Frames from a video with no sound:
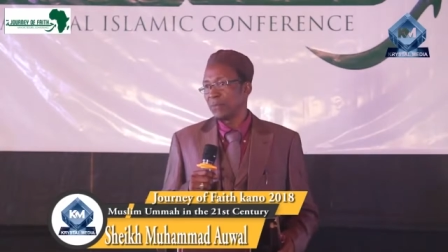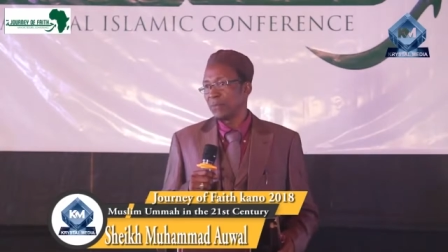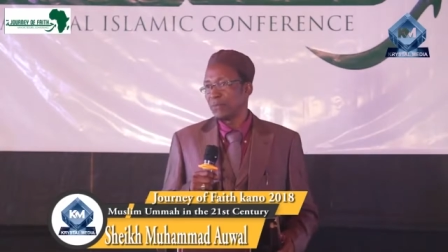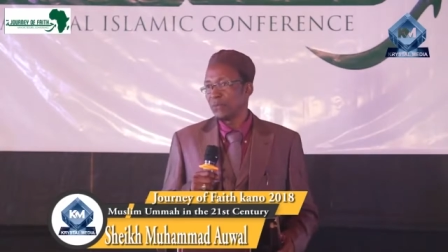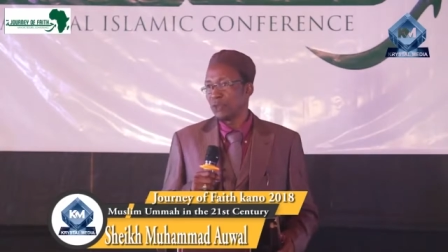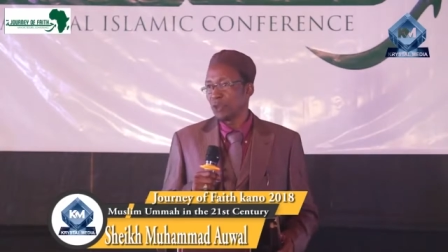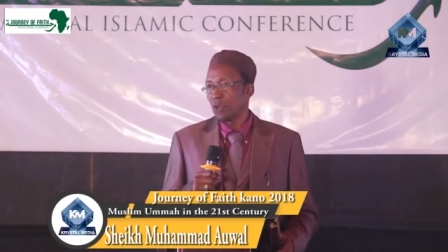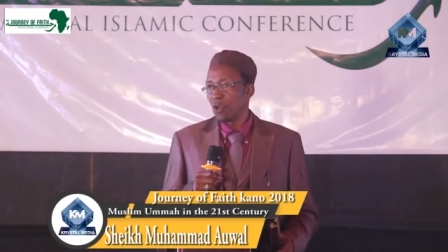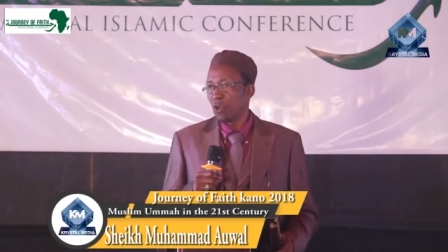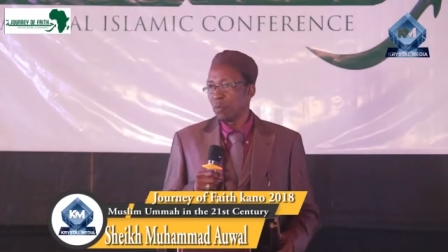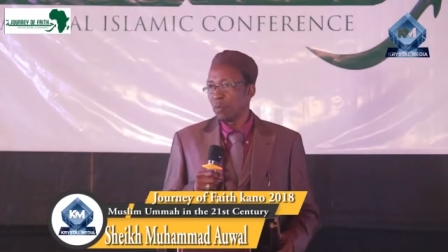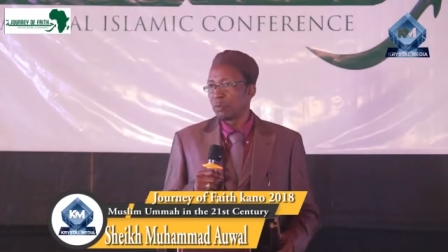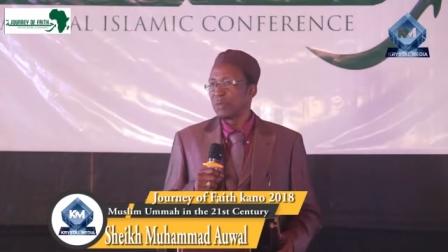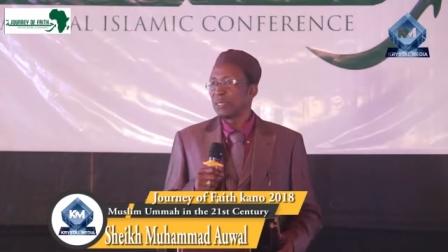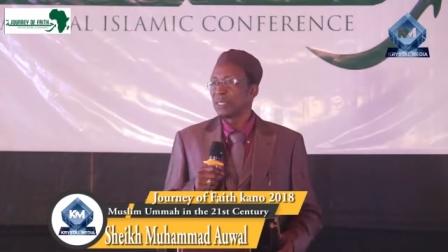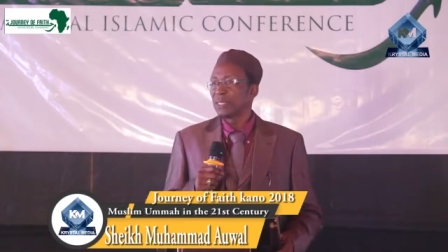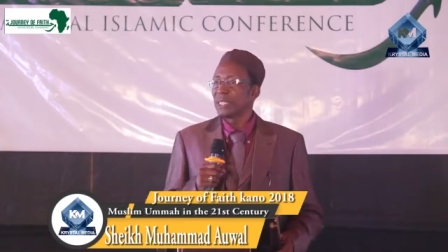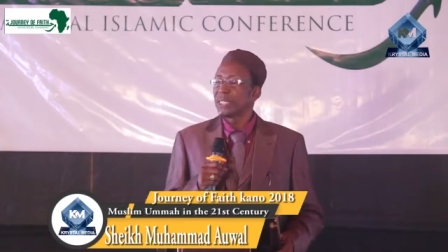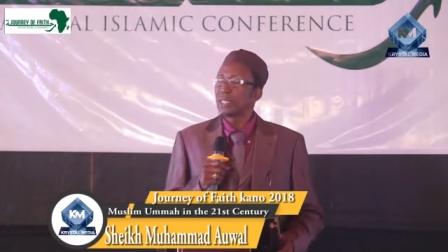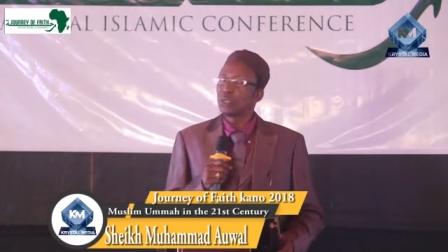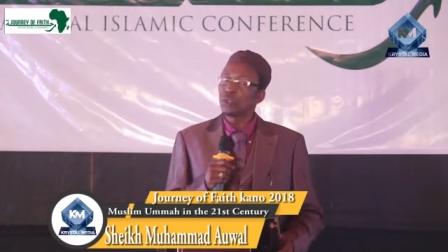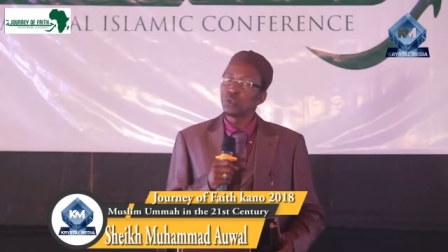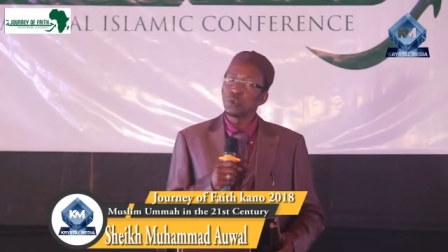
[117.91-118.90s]
from
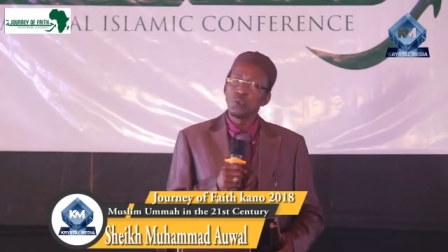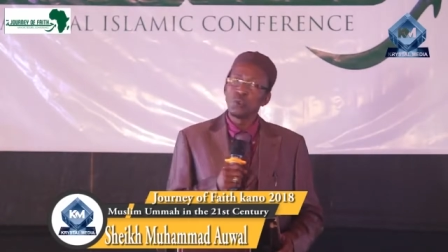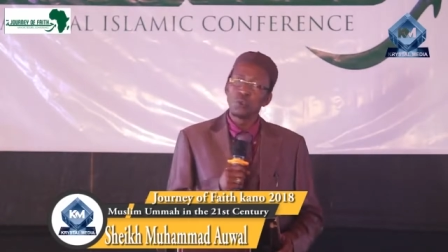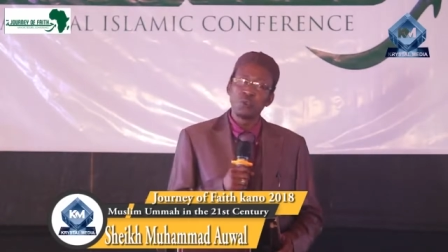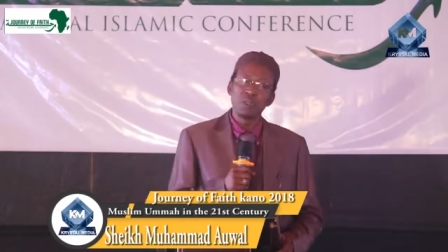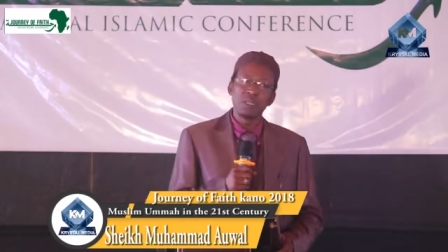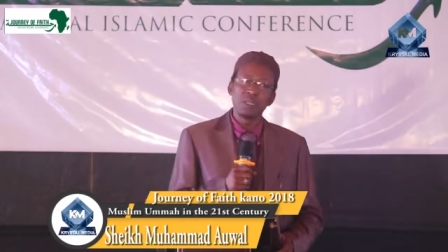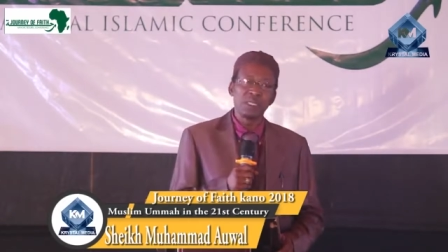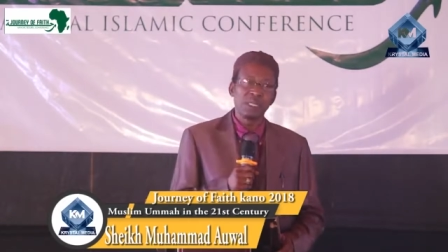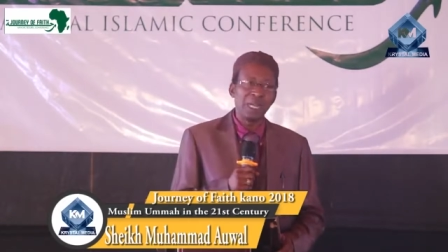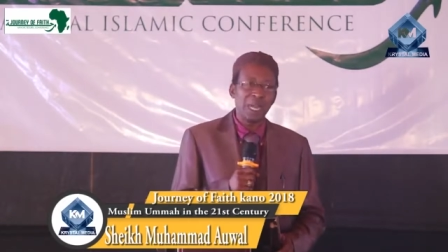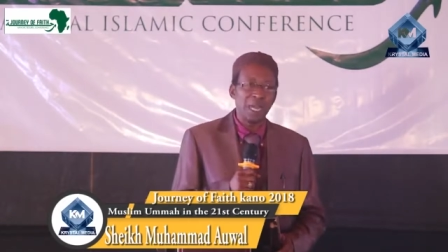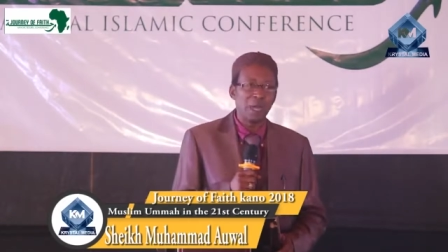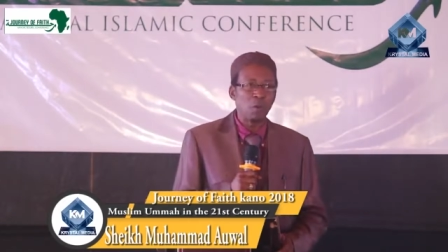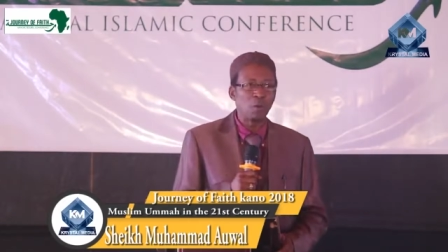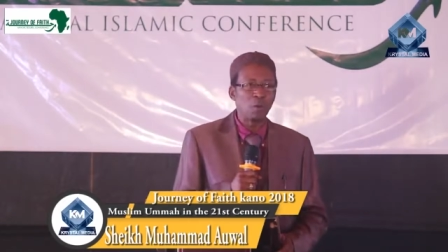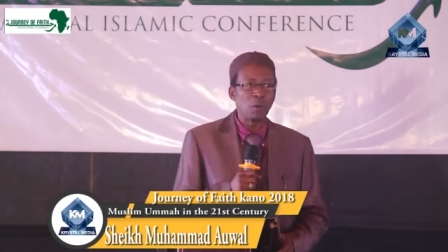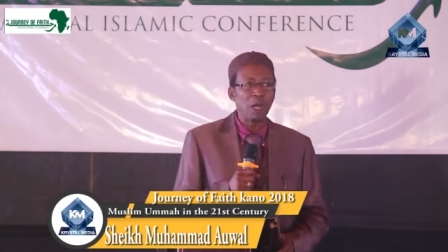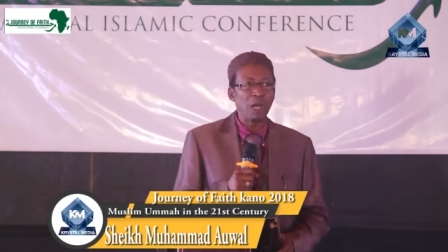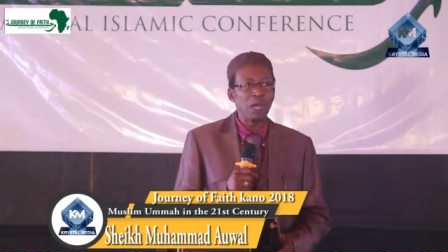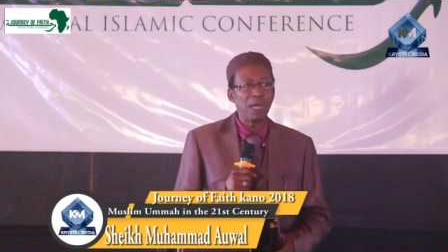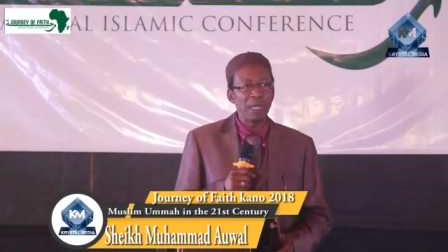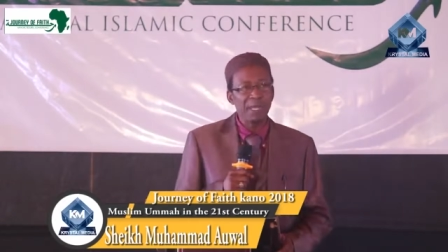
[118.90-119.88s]
Zaitun
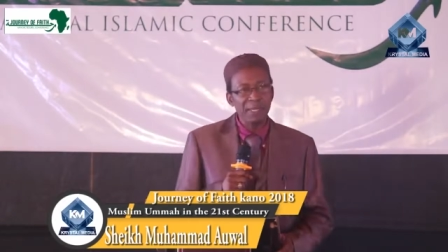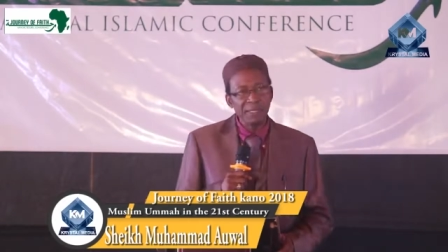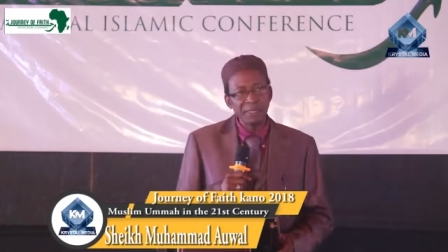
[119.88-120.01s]
Dawah